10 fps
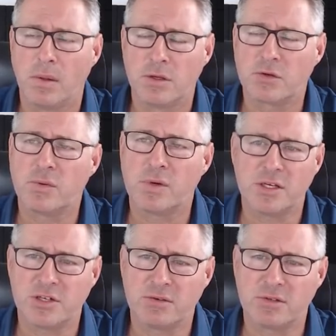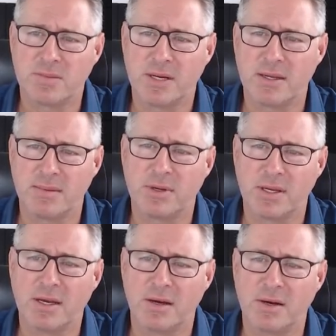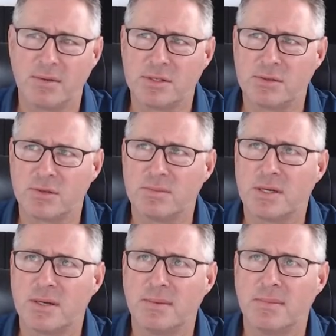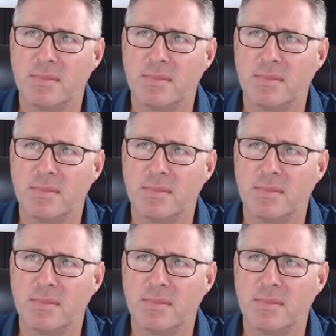Just quickly show us, mate. But yeah, I know what you're talking about. Yep.